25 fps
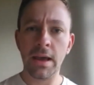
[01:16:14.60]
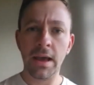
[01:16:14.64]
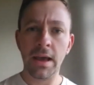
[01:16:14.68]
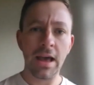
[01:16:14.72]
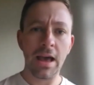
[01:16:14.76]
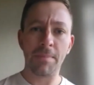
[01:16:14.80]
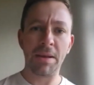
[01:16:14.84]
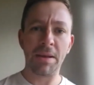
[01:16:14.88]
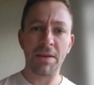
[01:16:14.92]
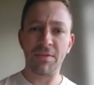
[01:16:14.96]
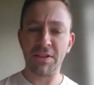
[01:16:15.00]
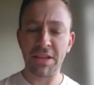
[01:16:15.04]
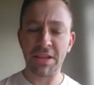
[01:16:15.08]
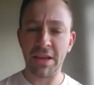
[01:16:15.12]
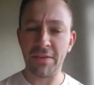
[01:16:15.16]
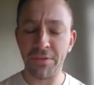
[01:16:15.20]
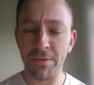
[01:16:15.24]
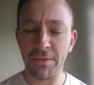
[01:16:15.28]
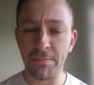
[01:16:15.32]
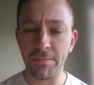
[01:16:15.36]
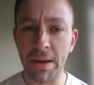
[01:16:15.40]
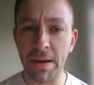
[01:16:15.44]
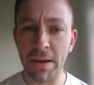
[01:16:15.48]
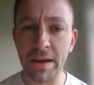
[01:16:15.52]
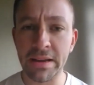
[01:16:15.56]
a bit of a
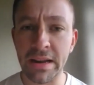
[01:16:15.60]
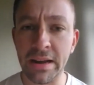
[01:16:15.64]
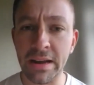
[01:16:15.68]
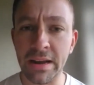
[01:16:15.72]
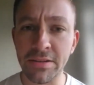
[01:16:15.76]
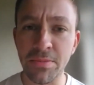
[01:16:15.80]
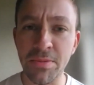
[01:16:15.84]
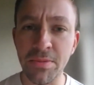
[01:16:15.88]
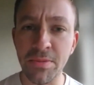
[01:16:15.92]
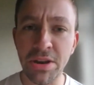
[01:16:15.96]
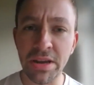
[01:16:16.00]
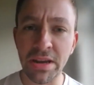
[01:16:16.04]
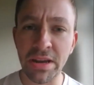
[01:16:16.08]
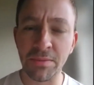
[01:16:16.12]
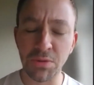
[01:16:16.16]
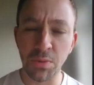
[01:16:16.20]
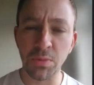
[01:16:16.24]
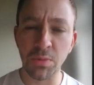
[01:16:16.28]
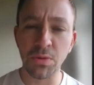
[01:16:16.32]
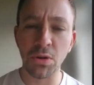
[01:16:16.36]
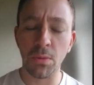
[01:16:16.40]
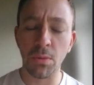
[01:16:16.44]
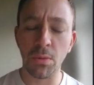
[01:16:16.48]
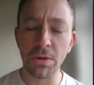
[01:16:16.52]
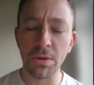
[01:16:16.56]
different background to Marine, which
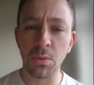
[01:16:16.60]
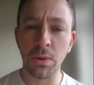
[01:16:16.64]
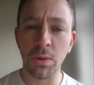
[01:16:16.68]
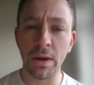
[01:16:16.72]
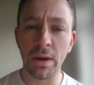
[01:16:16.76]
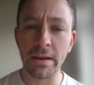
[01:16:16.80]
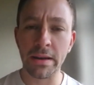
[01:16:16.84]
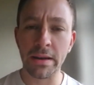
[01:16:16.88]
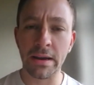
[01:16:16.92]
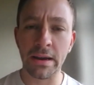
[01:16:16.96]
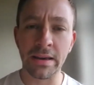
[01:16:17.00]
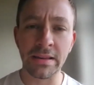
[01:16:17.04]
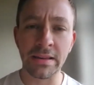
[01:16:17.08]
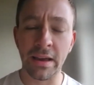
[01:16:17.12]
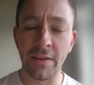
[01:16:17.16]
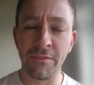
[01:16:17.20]
was always quite nice.